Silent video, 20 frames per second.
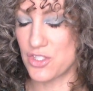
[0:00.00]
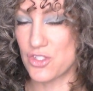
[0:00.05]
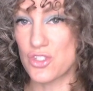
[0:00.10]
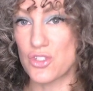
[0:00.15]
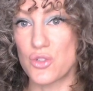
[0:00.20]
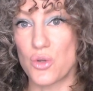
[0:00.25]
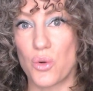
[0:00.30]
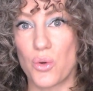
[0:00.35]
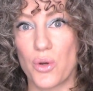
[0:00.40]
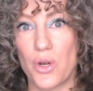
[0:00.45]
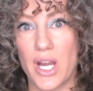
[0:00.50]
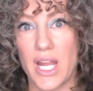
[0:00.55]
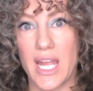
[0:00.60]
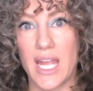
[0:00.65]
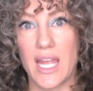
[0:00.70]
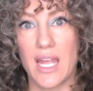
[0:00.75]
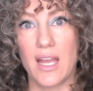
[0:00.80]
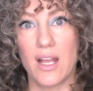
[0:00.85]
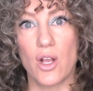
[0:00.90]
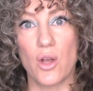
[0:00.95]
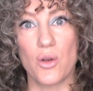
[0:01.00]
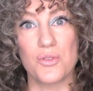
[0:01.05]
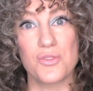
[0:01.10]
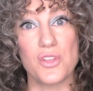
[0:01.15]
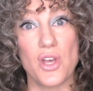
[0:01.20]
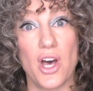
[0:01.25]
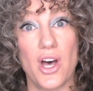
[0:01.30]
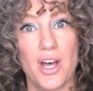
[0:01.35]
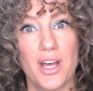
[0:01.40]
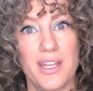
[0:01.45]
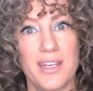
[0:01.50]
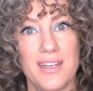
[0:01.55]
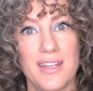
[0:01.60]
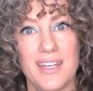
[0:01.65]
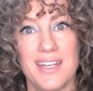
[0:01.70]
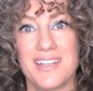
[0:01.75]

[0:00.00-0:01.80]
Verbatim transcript: Story Goes On